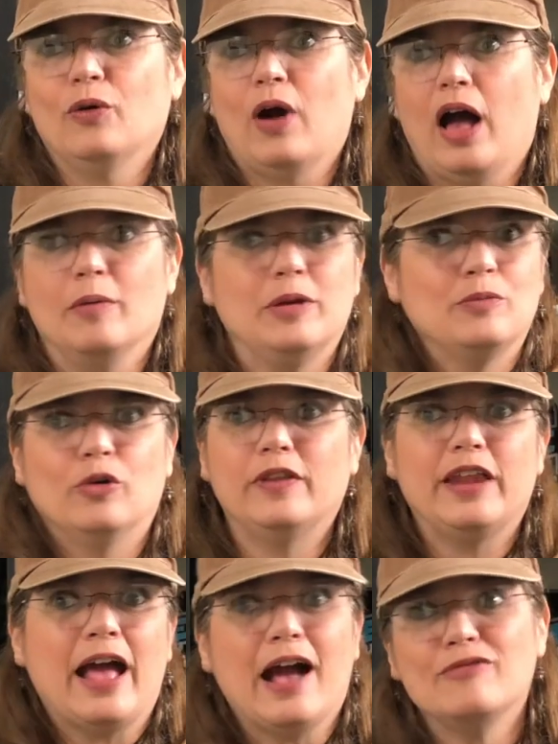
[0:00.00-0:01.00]
I'll be more
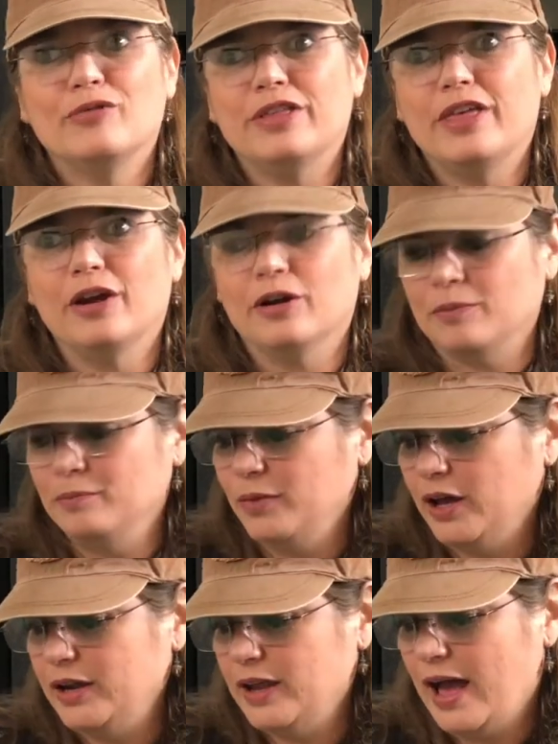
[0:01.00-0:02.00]
than halfway there.
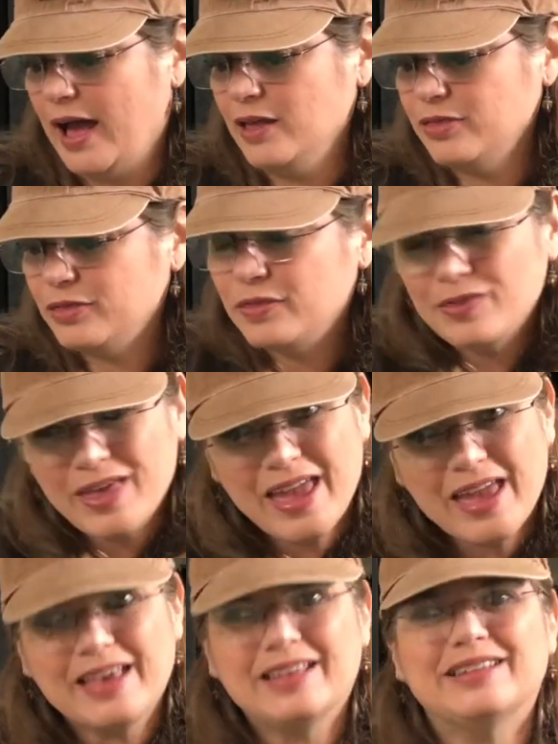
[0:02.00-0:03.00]
But I
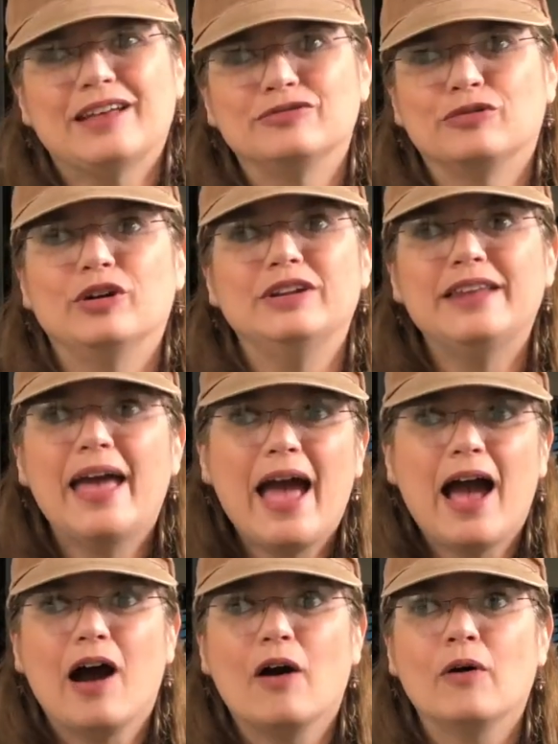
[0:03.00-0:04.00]
think that for
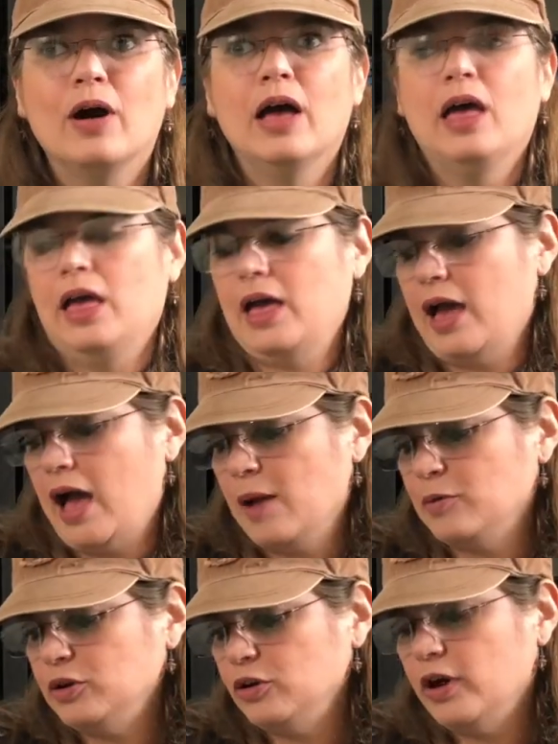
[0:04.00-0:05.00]
now,
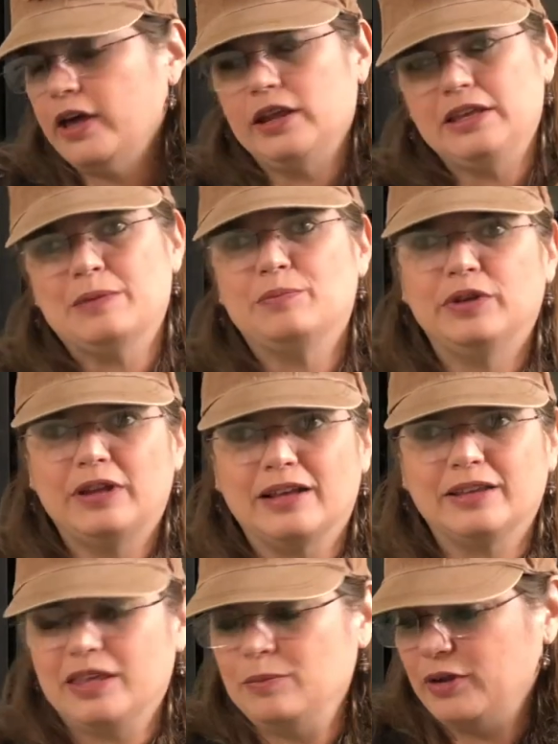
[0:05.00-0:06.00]
I'm going to go ahead and keep
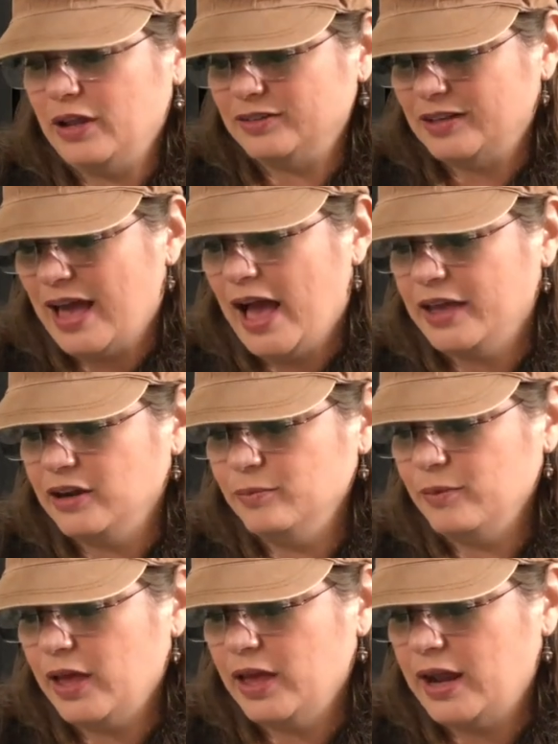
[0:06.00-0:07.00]
it as an
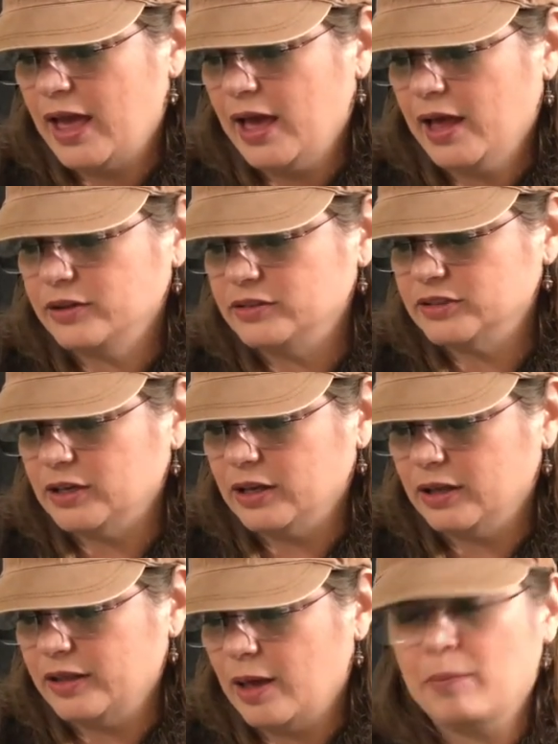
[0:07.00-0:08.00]
item and add
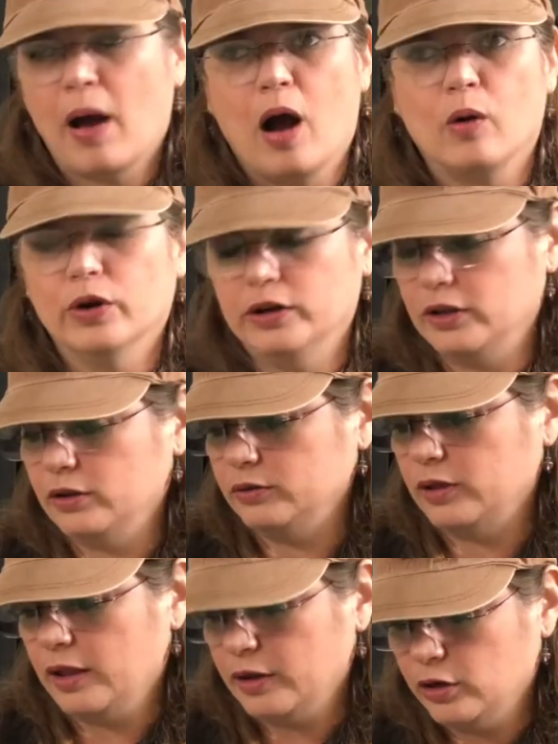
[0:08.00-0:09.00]
that power,
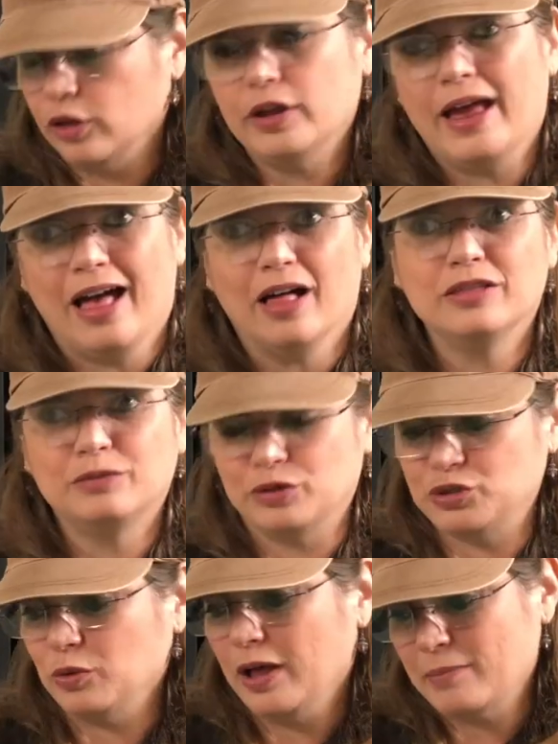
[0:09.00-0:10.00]
another health,
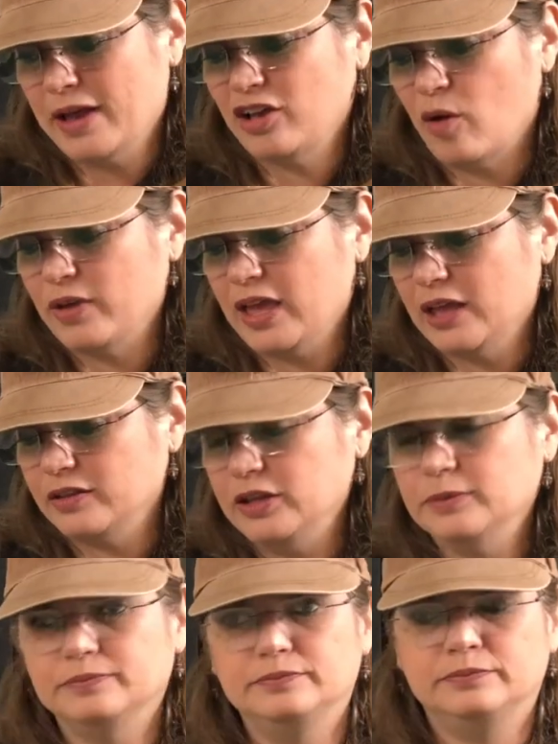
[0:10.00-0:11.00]
which might come in
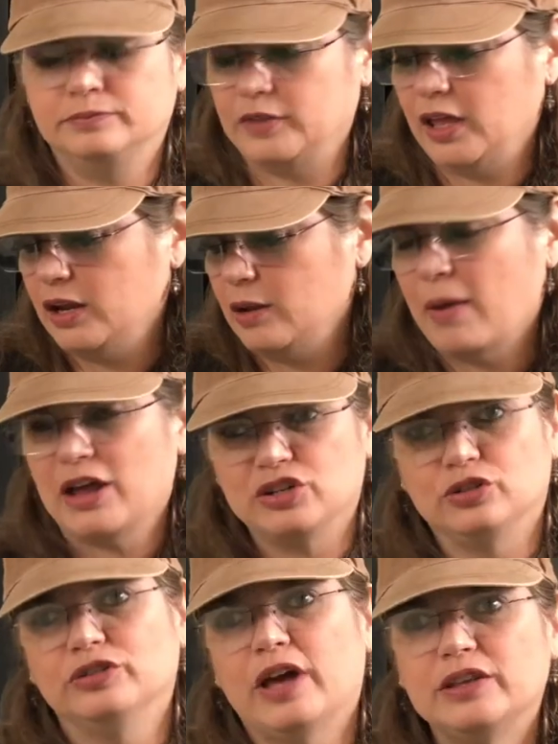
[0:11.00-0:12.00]
handy, and a
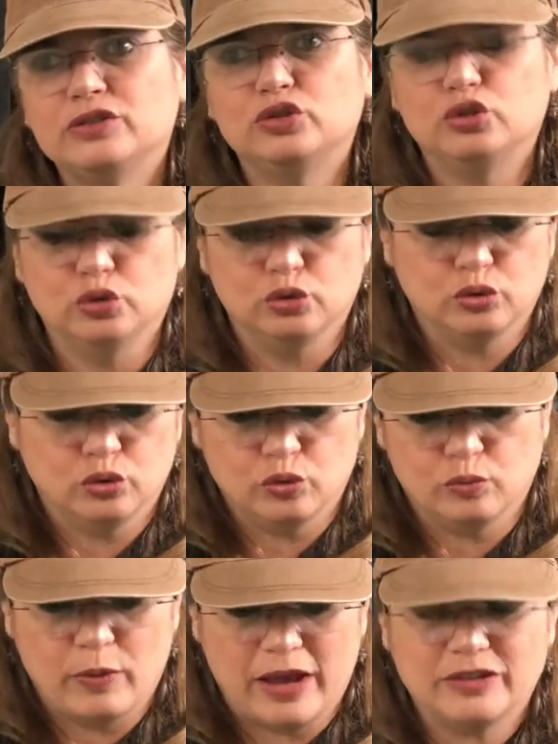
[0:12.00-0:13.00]
magical dice
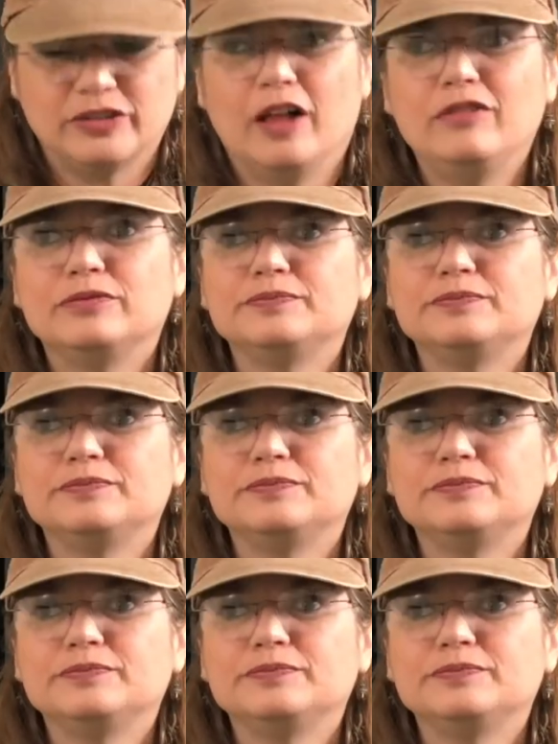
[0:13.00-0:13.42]
to myself.